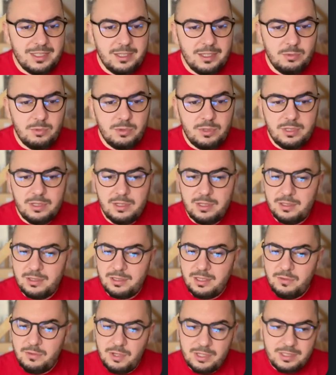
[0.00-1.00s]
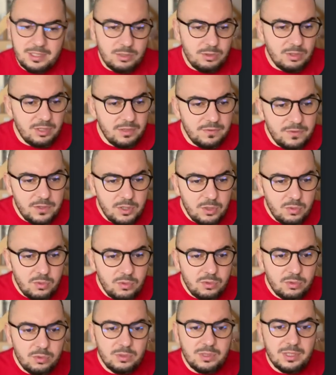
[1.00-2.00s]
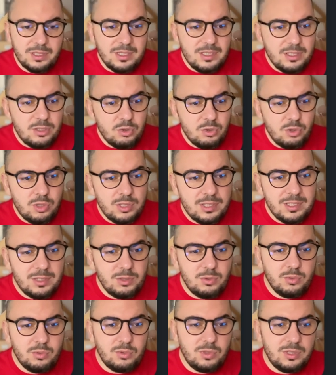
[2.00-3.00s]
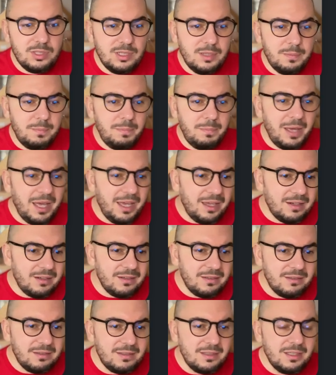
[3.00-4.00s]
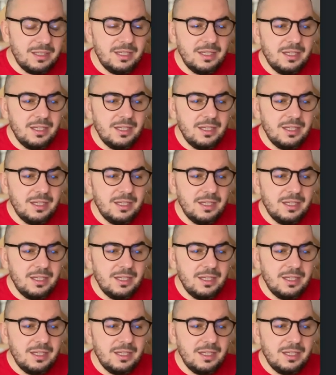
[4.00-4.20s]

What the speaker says: It will give you access to the view, to the resource, to the parent.